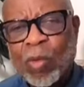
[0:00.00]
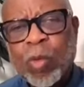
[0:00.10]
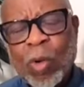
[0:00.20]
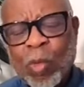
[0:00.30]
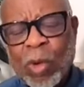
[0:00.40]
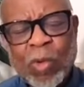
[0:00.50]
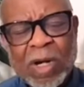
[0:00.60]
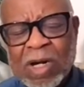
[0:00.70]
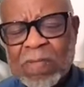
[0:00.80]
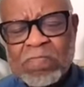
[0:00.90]
where we were
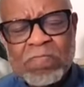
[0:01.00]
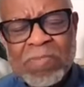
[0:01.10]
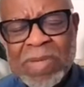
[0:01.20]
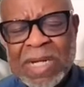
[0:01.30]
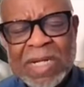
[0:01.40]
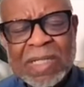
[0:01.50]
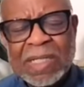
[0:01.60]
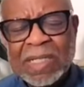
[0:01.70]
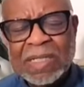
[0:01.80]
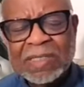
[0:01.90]
committed
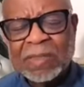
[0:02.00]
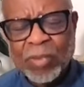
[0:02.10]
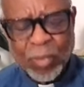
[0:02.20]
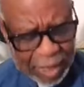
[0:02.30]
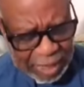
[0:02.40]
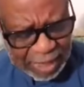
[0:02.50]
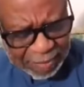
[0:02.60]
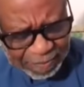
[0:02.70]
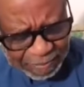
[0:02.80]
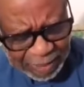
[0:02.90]
to praying